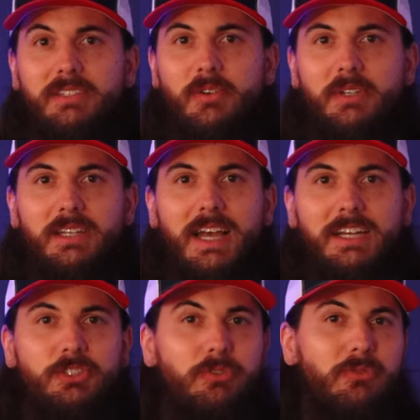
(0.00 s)
that's going to
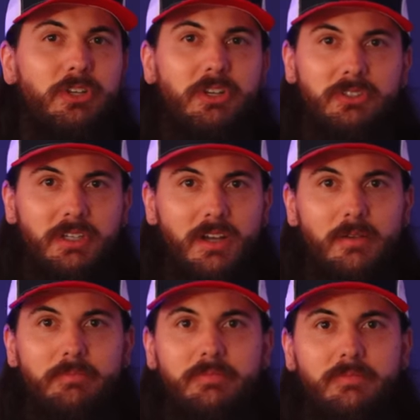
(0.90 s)
last you for years to
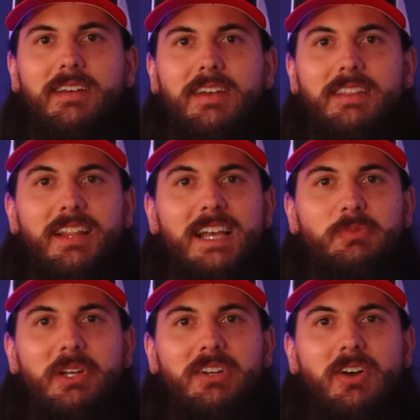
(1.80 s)
come. And the
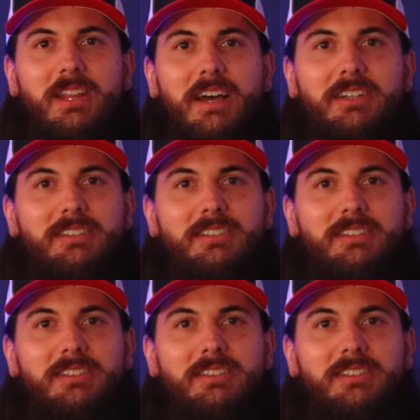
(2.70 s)
last brand to call out